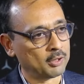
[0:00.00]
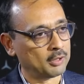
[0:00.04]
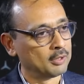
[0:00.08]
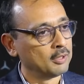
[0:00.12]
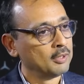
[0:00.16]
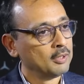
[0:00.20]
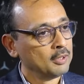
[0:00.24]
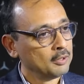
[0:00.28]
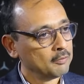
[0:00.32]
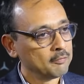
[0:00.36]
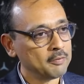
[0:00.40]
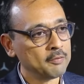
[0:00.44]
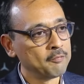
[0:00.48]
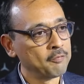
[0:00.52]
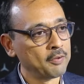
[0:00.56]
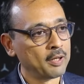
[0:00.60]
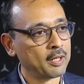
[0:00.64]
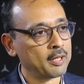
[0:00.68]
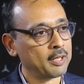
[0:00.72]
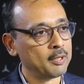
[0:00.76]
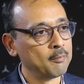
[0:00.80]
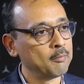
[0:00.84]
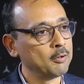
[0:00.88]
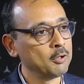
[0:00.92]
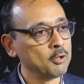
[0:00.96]
on, if you
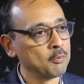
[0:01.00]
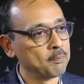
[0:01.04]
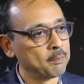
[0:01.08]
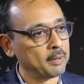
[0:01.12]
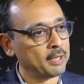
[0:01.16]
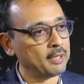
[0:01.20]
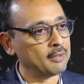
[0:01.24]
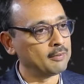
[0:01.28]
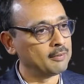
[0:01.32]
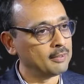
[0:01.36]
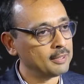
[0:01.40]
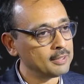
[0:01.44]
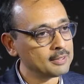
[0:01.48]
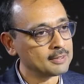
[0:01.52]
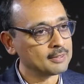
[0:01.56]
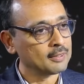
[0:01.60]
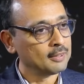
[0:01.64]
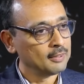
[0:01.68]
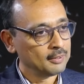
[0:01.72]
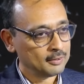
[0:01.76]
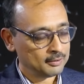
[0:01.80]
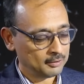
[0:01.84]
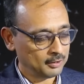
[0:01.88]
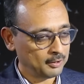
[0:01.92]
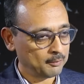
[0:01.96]
are able to pay this,
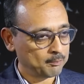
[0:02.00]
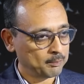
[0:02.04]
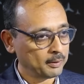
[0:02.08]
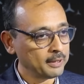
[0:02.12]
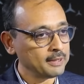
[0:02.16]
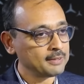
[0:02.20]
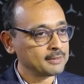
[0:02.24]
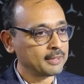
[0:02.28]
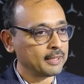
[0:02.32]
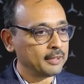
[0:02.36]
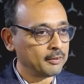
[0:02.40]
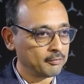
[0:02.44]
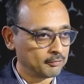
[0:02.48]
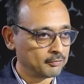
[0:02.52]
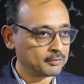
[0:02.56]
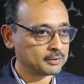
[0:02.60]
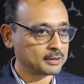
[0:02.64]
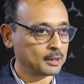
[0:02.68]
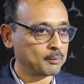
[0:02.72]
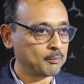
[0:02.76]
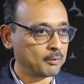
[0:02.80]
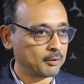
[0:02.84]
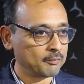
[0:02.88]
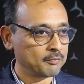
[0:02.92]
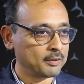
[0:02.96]
please give
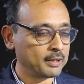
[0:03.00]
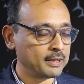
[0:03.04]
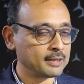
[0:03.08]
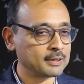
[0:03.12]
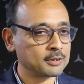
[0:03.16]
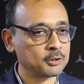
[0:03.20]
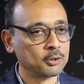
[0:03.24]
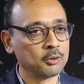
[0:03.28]
some of these.